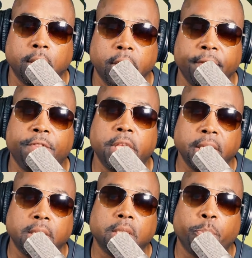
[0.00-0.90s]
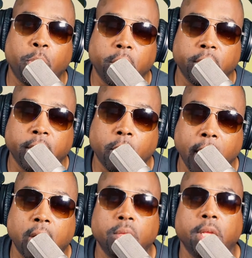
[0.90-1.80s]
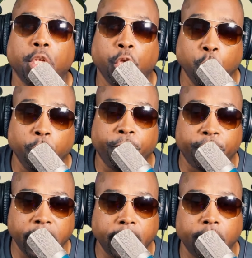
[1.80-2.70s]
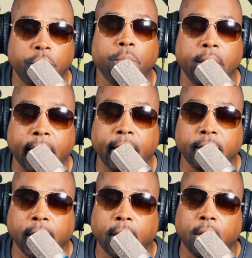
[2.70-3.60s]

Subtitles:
if this is a part of the crowd that you fit into, guys,